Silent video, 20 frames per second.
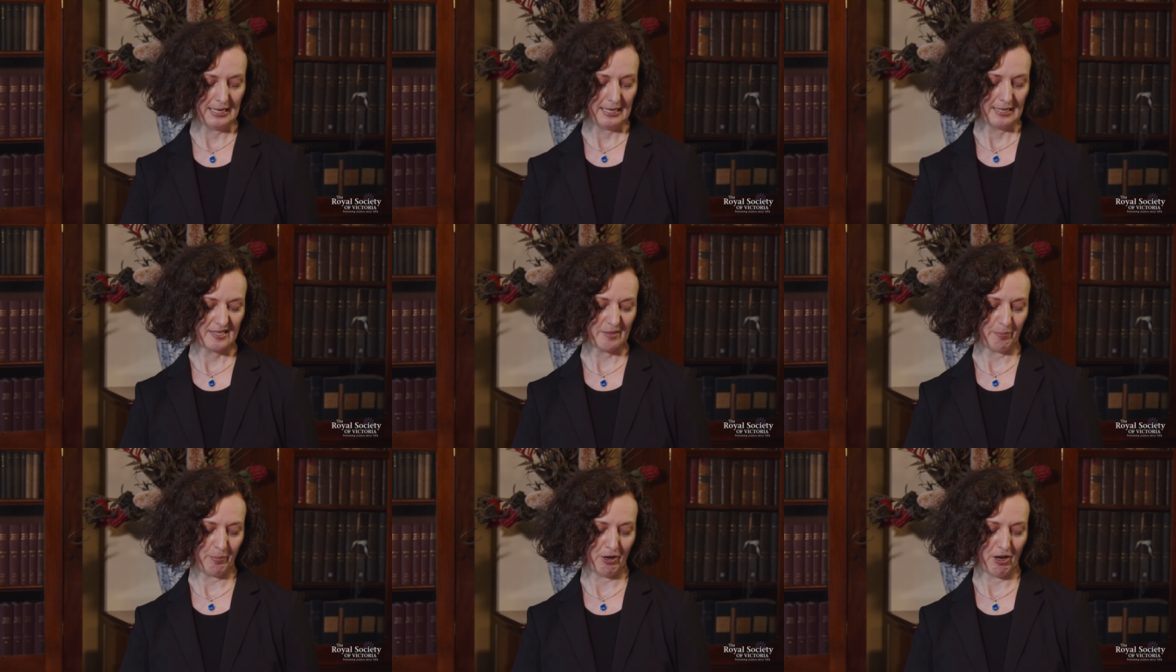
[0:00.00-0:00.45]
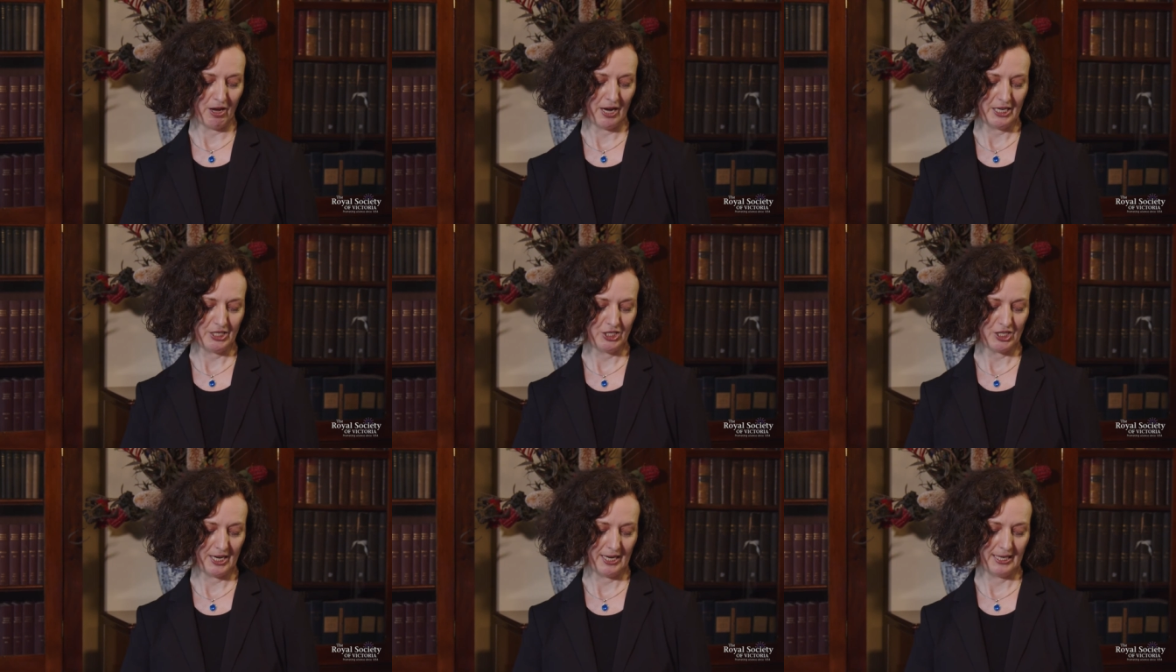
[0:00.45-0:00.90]

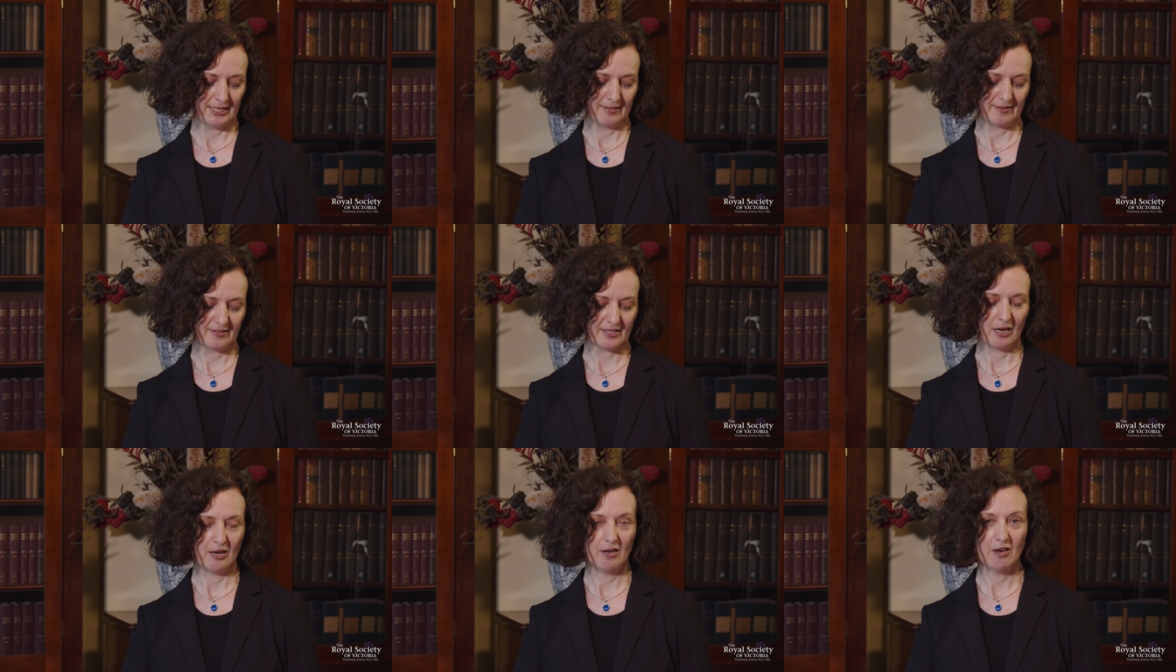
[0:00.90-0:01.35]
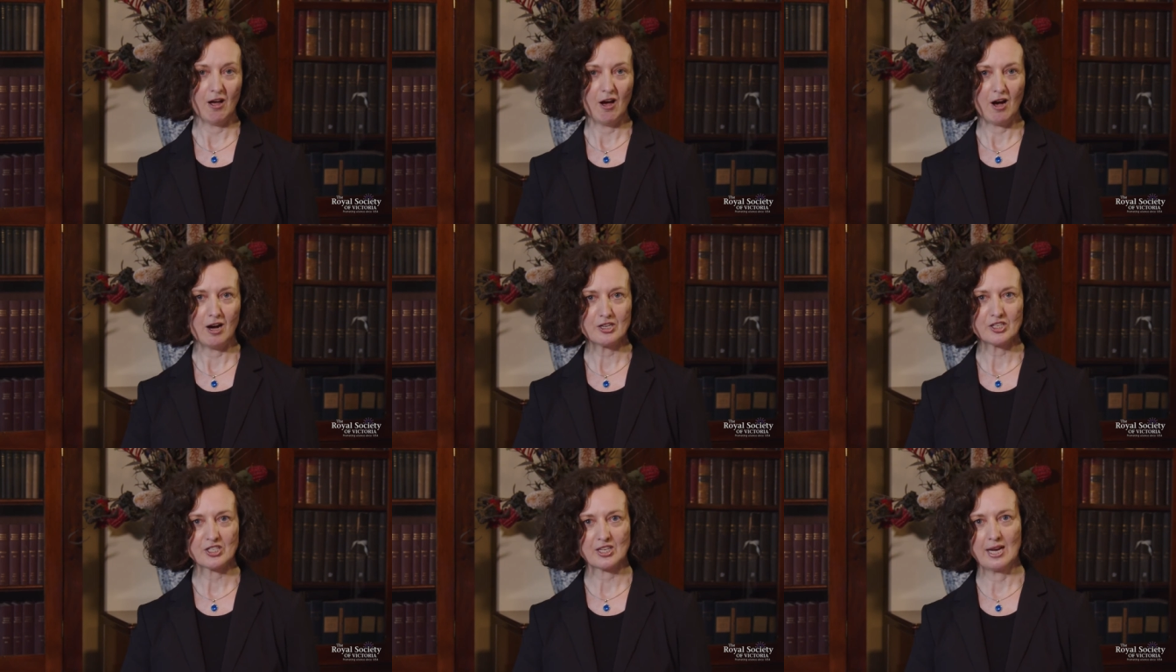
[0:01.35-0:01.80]
supply chains,
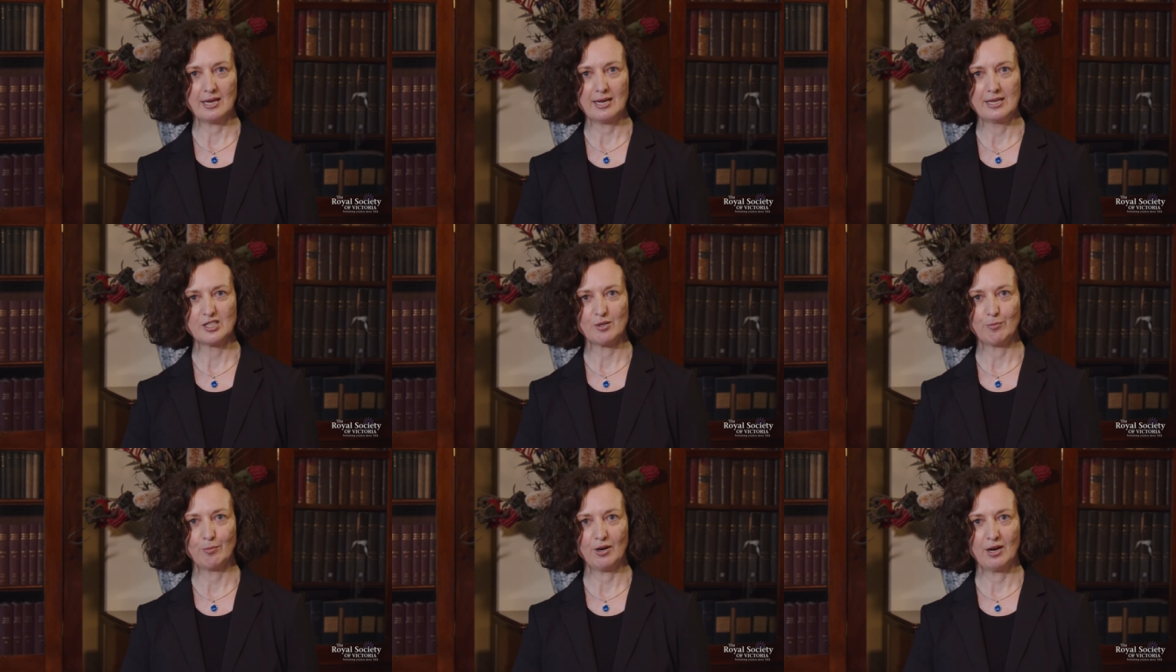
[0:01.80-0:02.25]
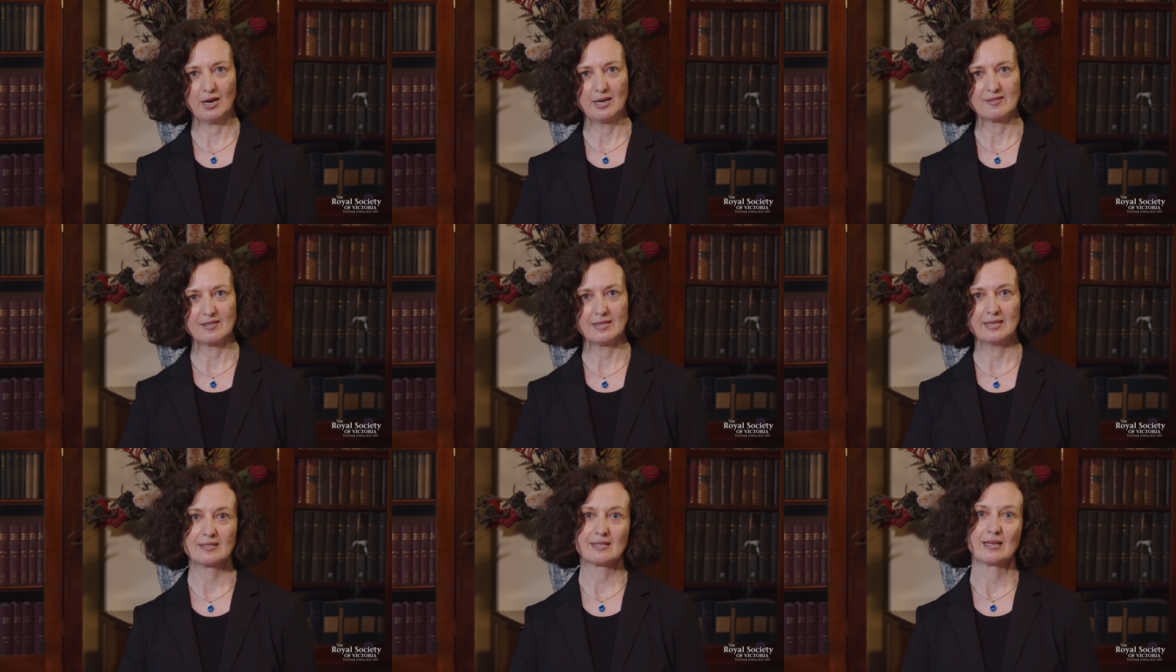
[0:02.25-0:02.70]
large-scale
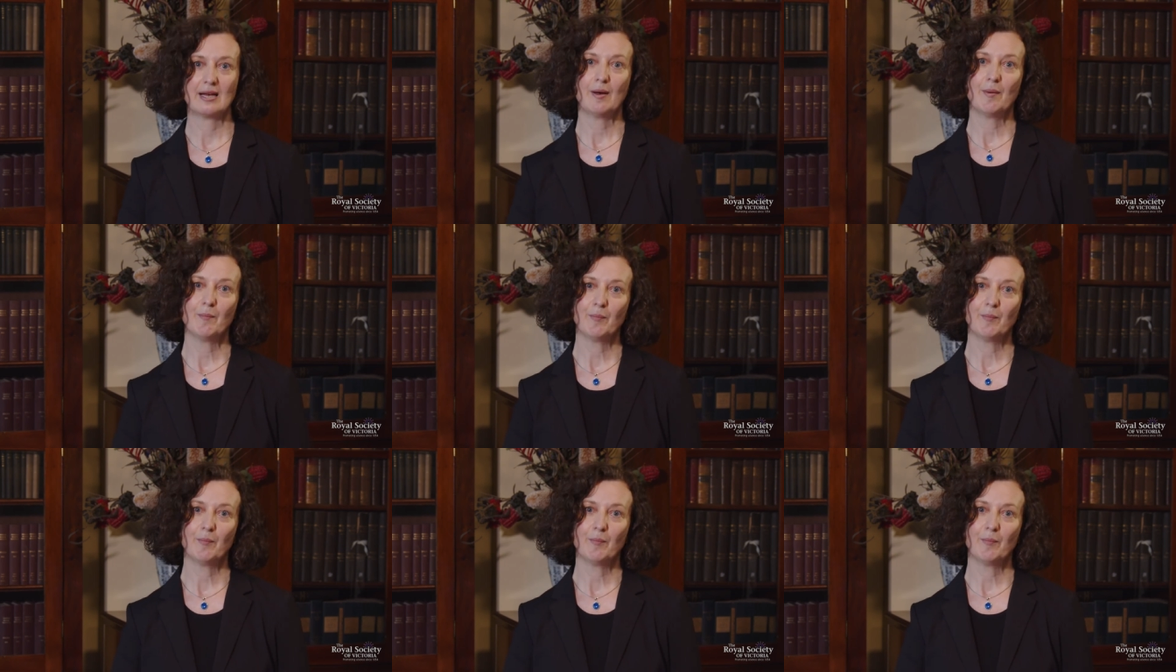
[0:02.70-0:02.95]
enterprises,